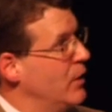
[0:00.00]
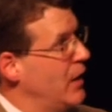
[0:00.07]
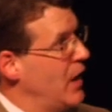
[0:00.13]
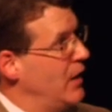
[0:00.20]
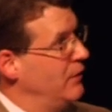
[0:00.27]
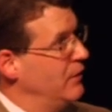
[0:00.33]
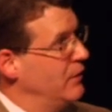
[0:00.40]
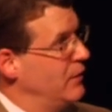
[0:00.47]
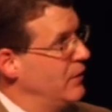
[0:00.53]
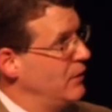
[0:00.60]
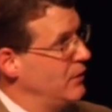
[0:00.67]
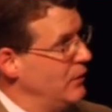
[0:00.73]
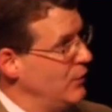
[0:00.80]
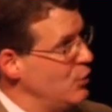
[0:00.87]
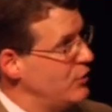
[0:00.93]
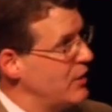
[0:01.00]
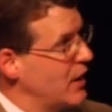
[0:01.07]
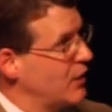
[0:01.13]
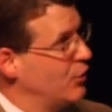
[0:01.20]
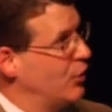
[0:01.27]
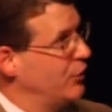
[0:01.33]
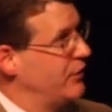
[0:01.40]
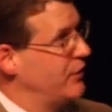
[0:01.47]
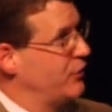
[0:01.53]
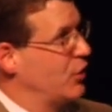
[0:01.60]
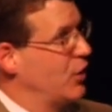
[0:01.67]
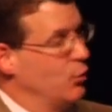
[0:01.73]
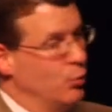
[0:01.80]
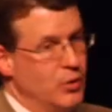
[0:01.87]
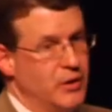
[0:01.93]
And the new technology is going
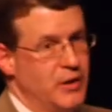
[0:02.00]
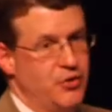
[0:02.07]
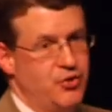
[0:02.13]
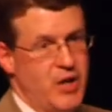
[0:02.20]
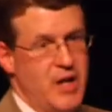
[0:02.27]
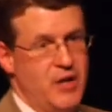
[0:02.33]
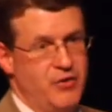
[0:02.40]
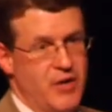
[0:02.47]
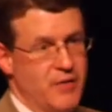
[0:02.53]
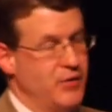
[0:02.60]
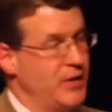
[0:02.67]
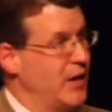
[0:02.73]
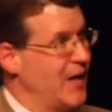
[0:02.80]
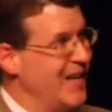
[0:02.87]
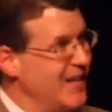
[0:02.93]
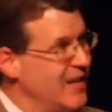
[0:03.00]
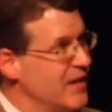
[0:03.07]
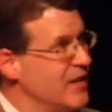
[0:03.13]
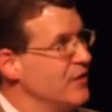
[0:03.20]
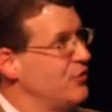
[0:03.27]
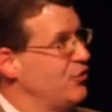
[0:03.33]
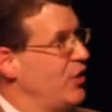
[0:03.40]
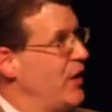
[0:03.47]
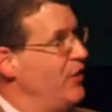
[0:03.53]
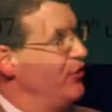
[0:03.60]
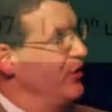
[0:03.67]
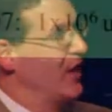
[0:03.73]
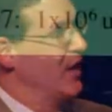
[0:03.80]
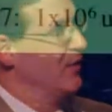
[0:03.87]
to really change everything, and it is changing